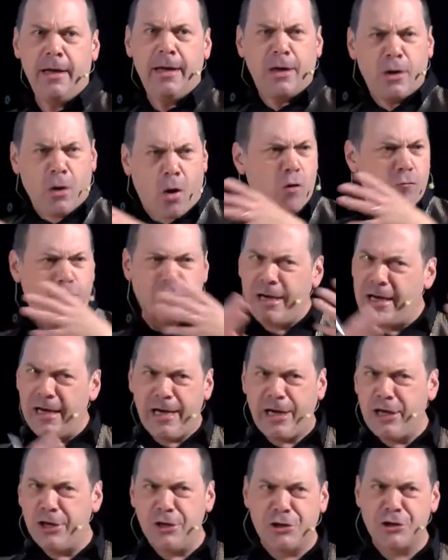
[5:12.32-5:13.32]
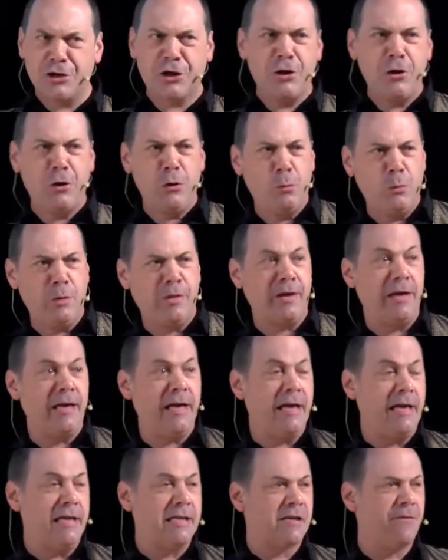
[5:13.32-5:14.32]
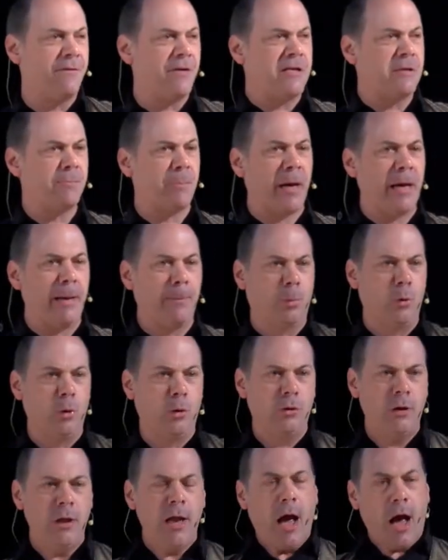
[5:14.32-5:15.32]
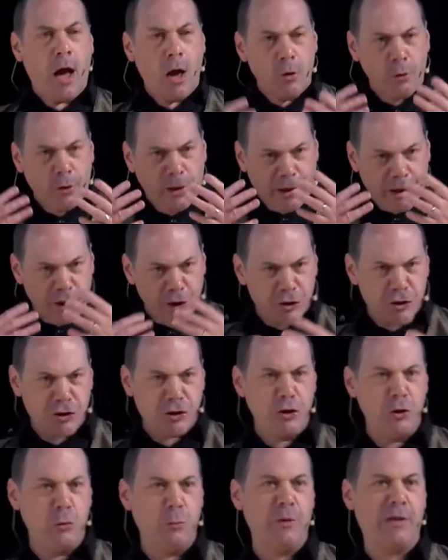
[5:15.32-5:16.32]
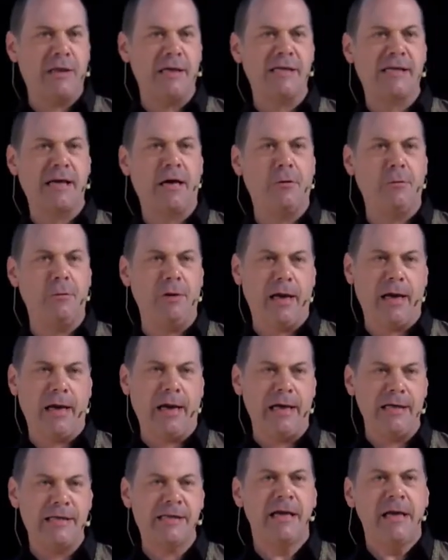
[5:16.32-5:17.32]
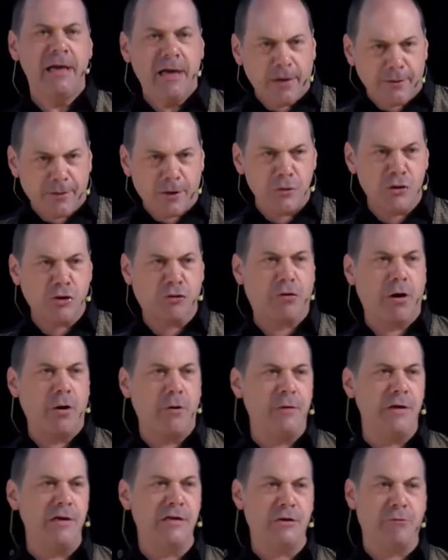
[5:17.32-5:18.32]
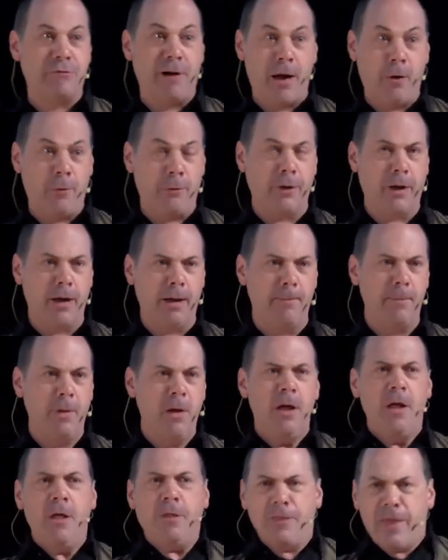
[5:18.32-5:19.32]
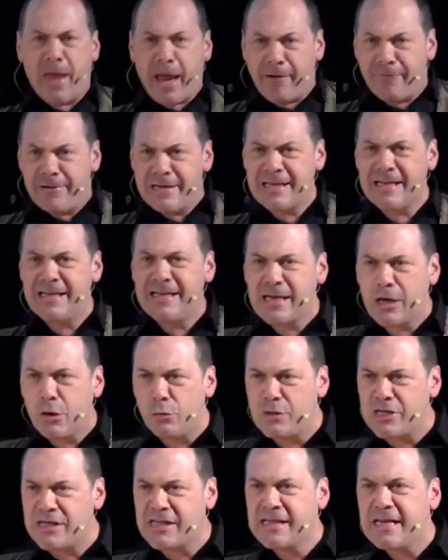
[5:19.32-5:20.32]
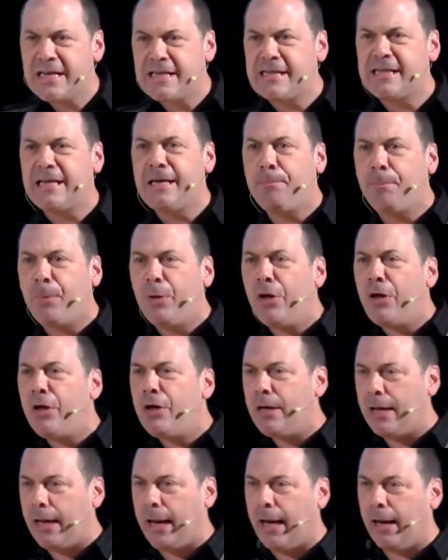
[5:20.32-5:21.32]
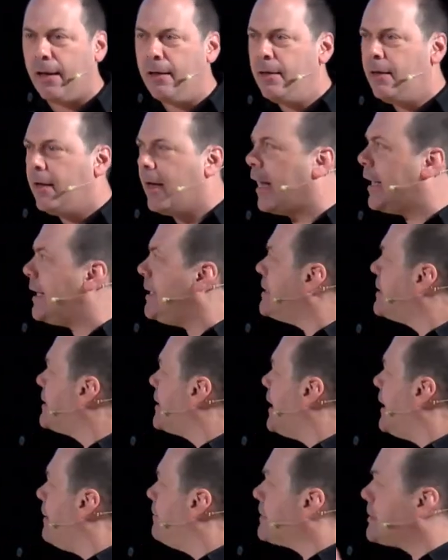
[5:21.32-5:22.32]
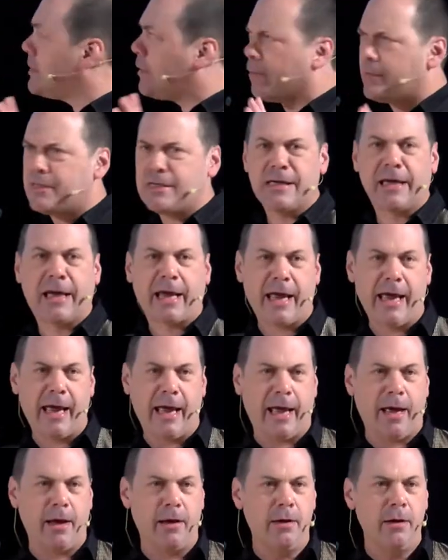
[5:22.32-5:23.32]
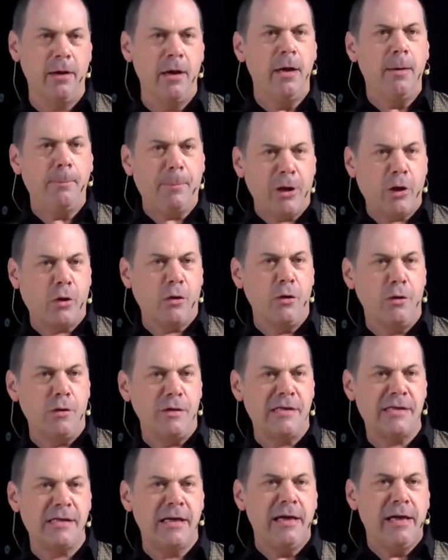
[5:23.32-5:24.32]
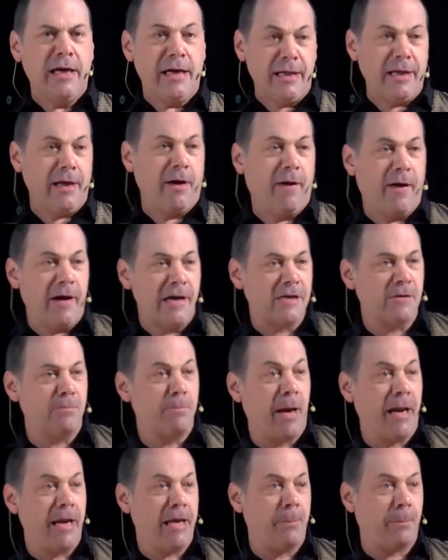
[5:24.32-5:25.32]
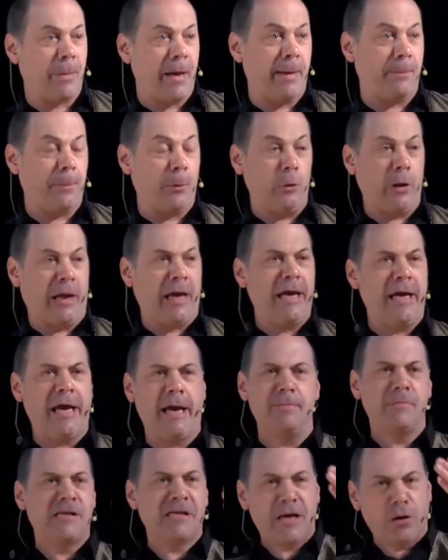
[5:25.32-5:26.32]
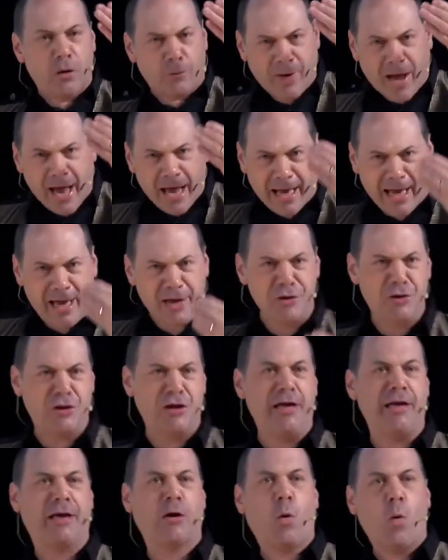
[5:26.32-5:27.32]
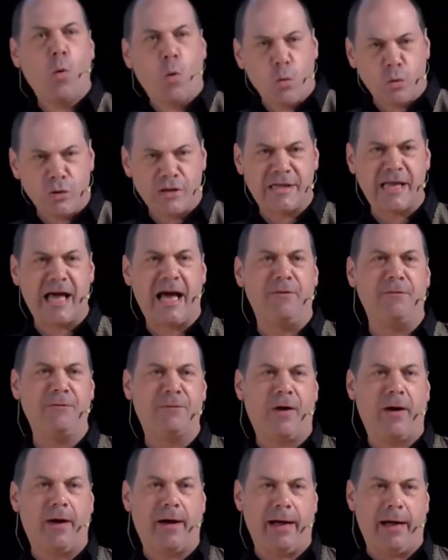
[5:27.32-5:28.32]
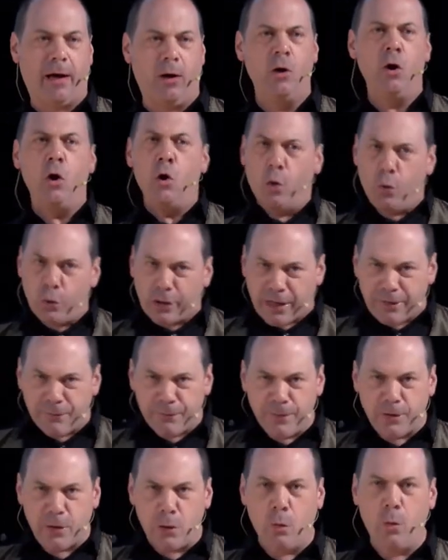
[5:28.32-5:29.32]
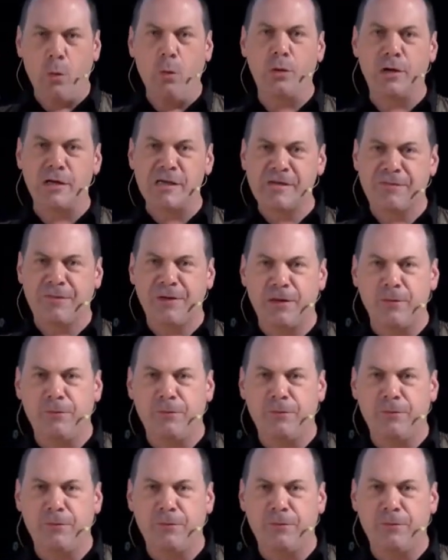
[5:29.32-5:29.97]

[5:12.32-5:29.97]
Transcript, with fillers: not really in tune with the needs of his people, only in tune with his own needs and those cronies around him. There is his own city burning, and he seems not to care. Because, in the eyes of many people, he himself had actually caused that fire or given the orders for the